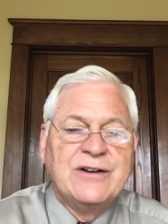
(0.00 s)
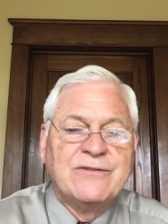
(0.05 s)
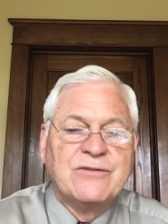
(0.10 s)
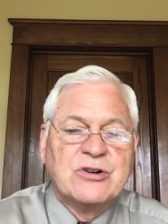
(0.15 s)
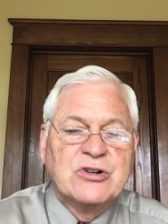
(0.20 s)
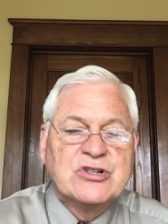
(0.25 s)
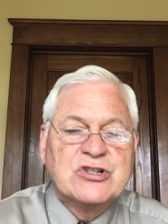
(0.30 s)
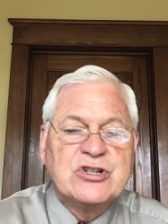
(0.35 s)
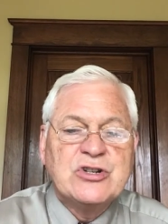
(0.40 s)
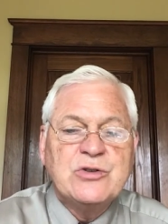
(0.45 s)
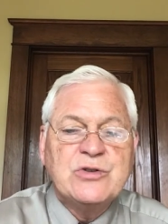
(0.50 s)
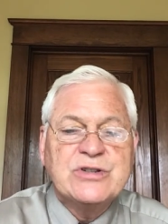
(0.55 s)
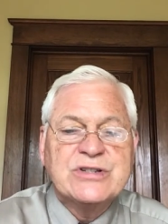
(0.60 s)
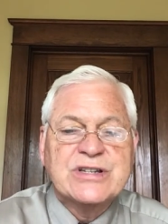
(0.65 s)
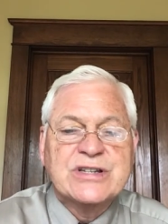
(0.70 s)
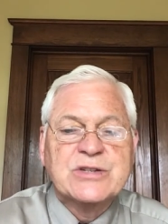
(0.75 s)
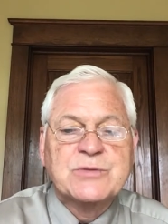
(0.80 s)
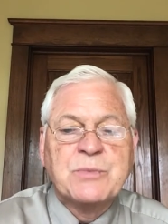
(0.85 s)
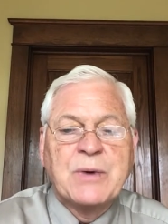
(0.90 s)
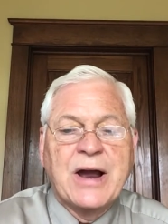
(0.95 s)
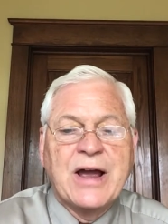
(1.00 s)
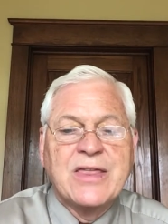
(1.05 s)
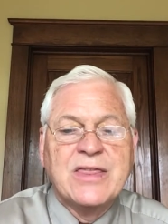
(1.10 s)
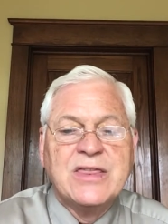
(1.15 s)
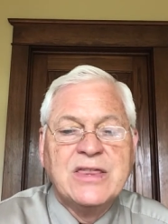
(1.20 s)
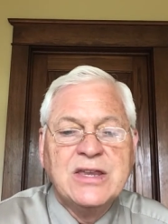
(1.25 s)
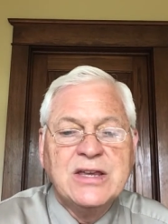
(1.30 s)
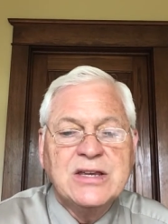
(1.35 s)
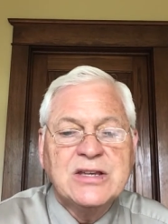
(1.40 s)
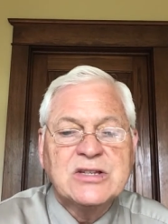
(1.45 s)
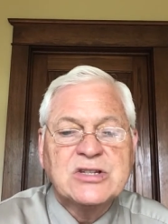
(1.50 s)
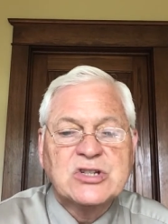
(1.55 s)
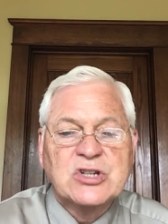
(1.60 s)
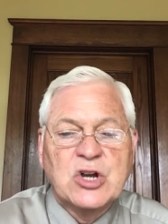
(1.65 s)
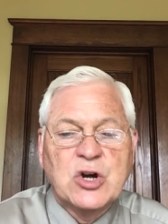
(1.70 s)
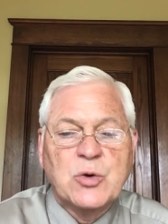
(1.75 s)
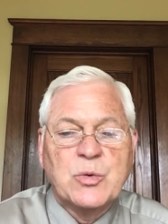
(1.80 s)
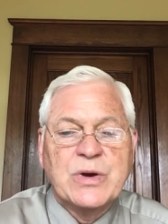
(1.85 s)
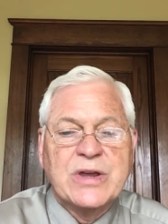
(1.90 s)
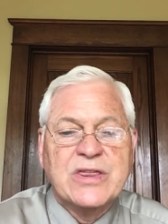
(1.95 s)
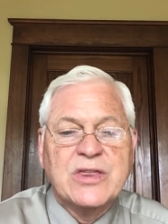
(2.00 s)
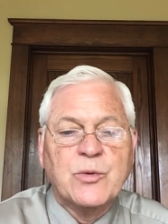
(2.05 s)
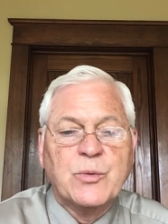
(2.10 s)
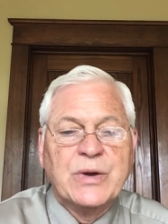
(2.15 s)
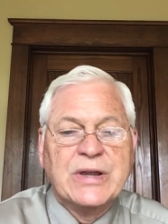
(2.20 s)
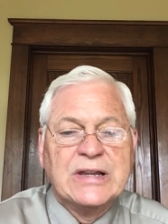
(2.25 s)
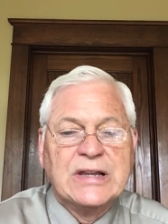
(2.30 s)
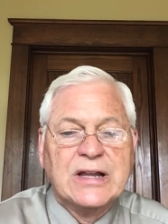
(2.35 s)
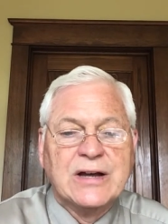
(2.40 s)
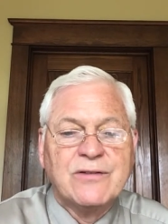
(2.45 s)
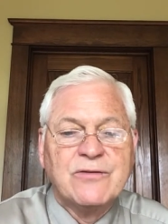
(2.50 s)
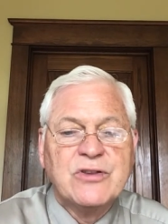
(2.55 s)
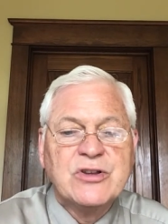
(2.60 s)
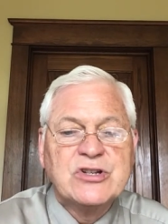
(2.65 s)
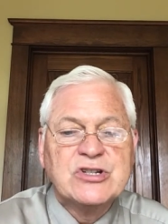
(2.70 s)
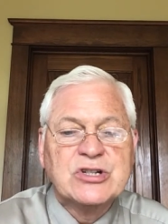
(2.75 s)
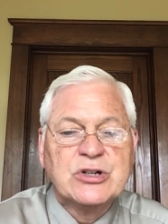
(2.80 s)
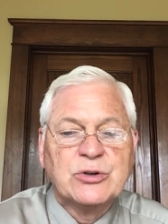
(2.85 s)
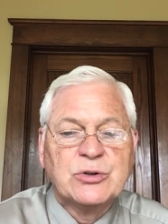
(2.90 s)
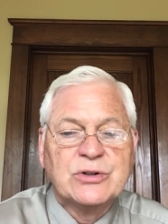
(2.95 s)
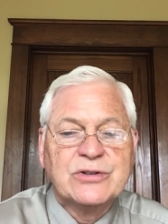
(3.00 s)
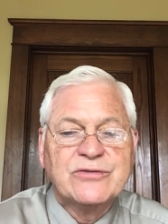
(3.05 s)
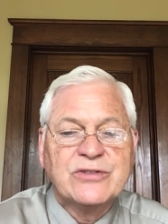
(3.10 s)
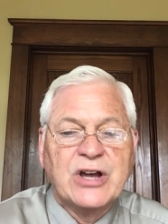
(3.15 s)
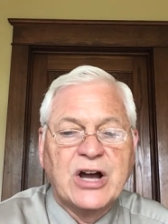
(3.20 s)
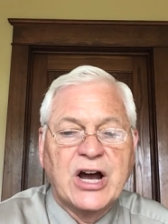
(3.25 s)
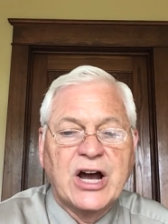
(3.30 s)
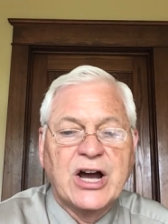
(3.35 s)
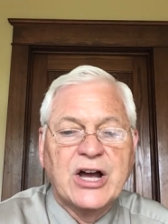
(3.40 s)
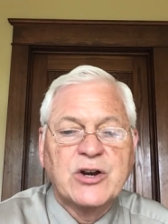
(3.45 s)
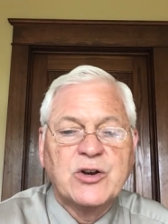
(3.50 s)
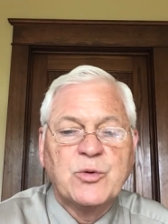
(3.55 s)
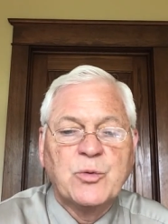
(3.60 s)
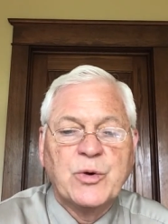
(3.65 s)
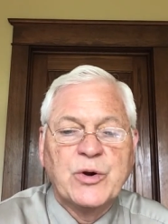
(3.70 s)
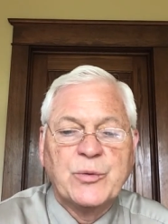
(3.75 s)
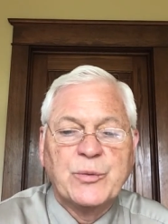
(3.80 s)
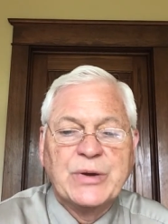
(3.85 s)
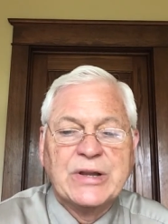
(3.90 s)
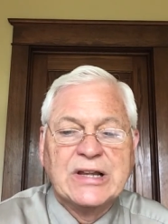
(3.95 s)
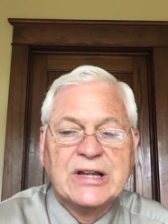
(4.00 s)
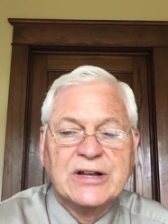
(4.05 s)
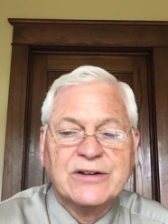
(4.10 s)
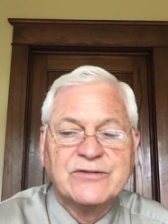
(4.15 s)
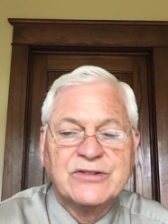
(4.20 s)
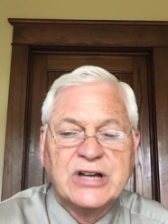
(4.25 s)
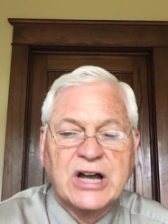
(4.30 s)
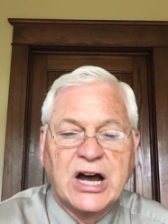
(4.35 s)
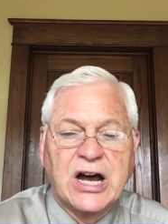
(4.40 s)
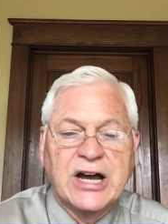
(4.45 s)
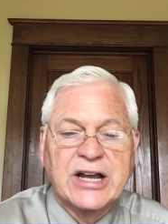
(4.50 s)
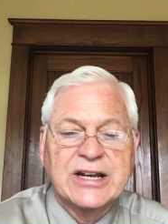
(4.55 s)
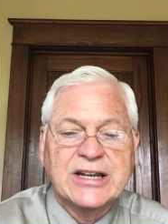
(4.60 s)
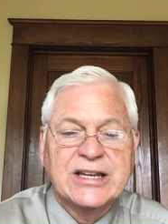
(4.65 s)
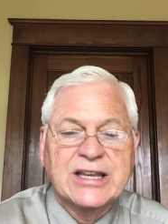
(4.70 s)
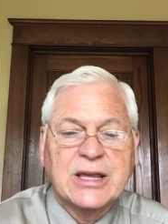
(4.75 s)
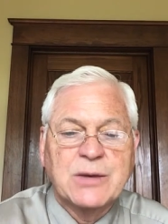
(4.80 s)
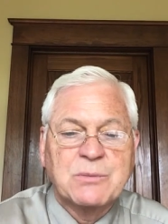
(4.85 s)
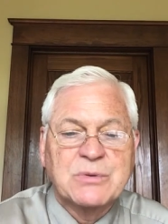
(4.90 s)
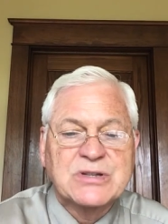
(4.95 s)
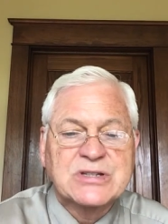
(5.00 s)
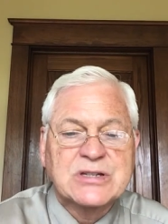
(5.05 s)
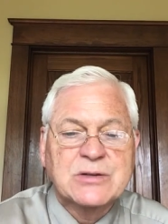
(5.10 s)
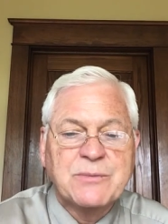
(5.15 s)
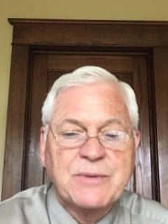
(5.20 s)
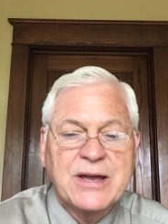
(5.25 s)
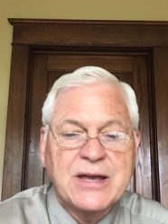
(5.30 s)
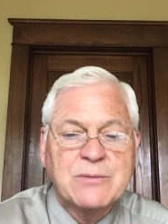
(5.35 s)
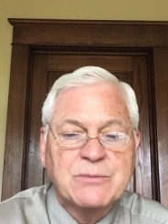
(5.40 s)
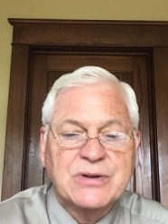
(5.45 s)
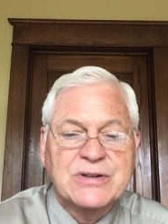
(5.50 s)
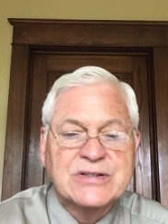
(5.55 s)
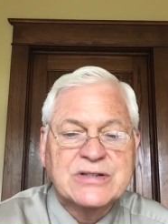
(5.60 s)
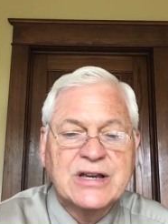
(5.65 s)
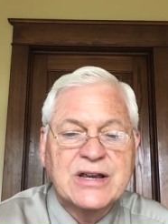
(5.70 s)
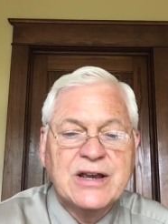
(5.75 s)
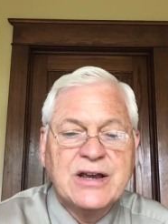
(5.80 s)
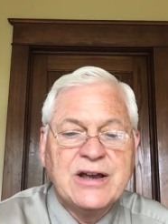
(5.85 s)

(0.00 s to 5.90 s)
Verse 2 says, By this know we that we love the children of God when we love God and keep his commandments.